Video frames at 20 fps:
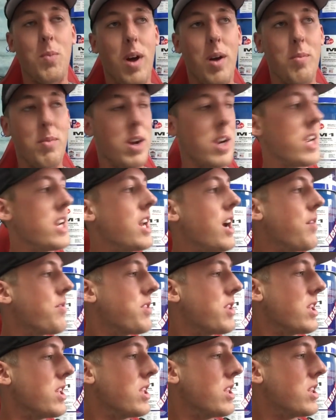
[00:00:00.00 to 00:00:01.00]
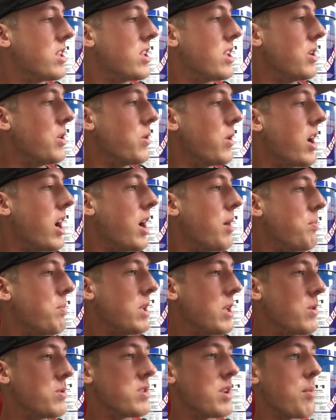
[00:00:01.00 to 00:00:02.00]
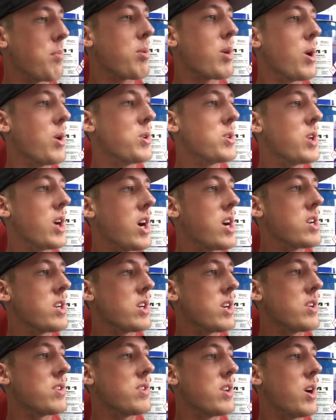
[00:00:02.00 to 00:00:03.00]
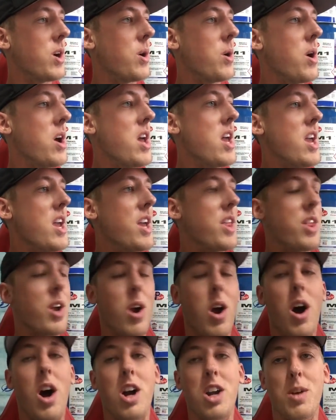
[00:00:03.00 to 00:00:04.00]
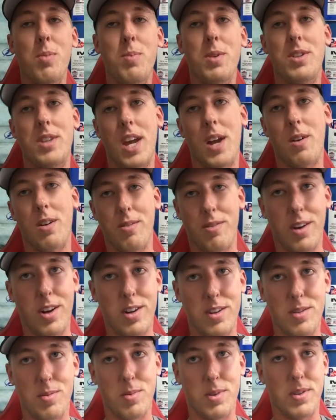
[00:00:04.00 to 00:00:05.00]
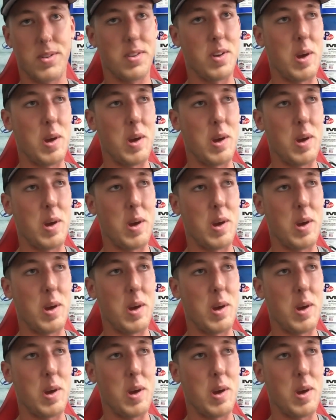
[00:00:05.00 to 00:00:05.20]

I'm lucky enough to be using a Pro charger, so they're 100% reversible.